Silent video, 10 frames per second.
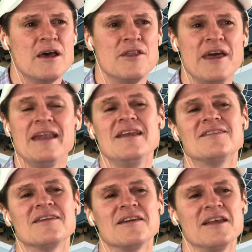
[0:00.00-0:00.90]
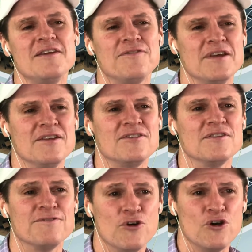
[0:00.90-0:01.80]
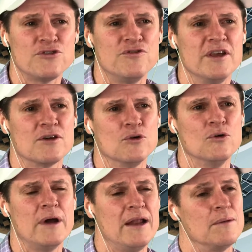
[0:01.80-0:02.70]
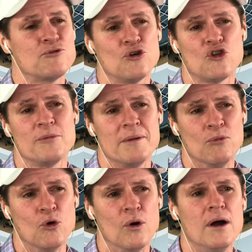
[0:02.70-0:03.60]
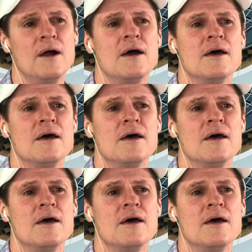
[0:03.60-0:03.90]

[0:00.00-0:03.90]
their Nissan Leaf is the first vehicle, and I'm sure there'll be more,